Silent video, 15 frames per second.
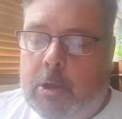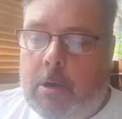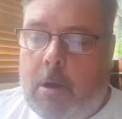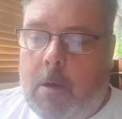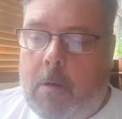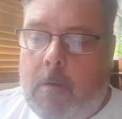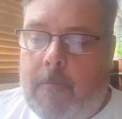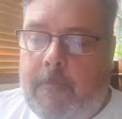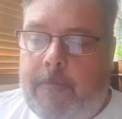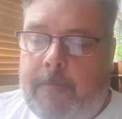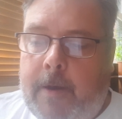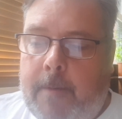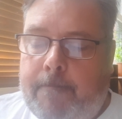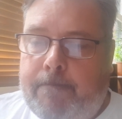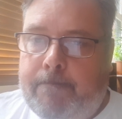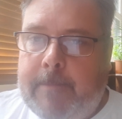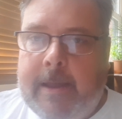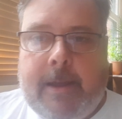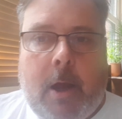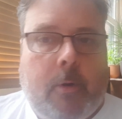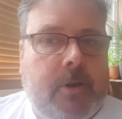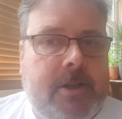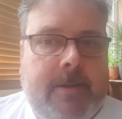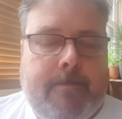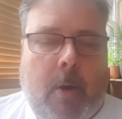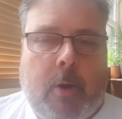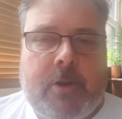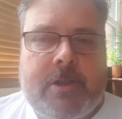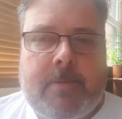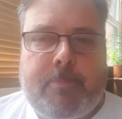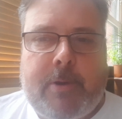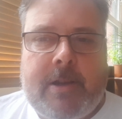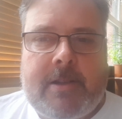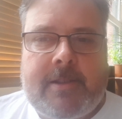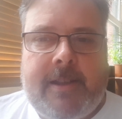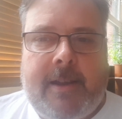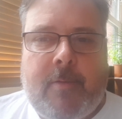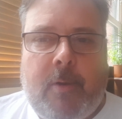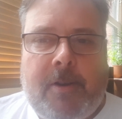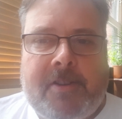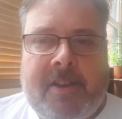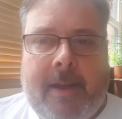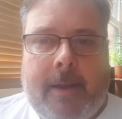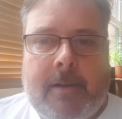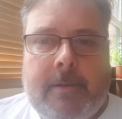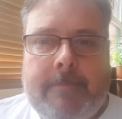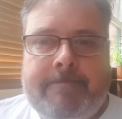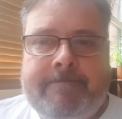of encouraging bars to breach the Equality Act.